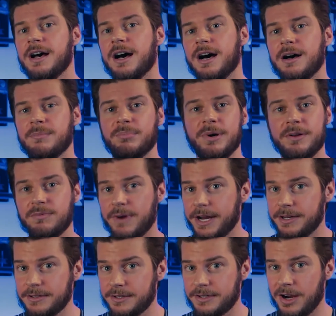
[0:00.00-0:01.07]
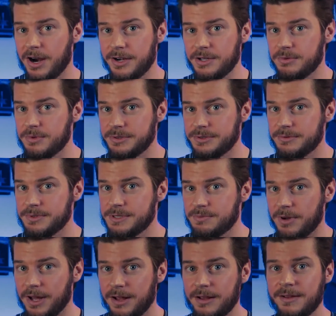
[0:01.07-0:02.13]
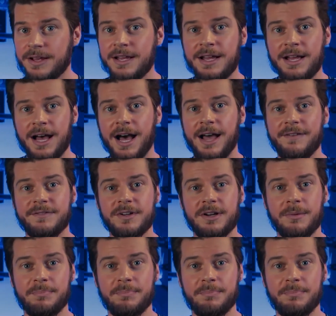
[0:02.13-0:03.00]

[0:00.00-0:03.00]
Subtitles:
but regular cardio will do as well. I've done